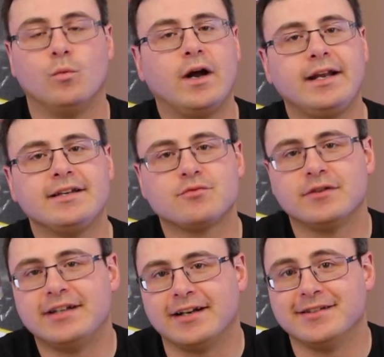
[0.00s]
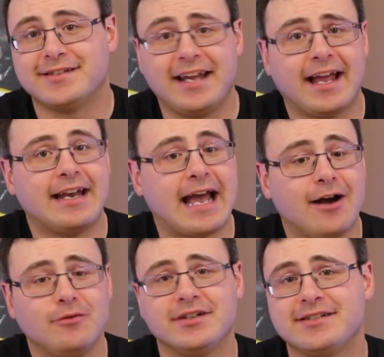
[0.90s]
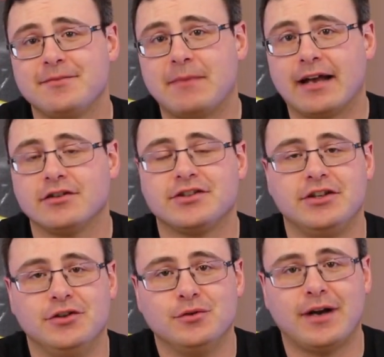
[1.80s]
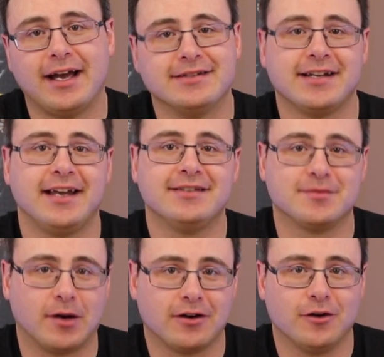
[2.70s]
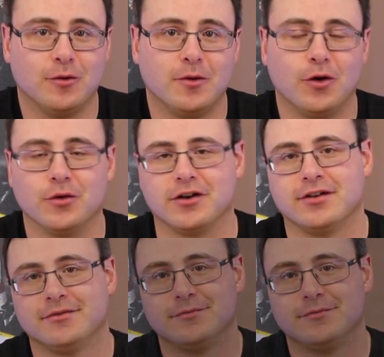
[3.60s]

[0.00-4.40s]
What is redundancy and how does it matter to you as a smart home owner?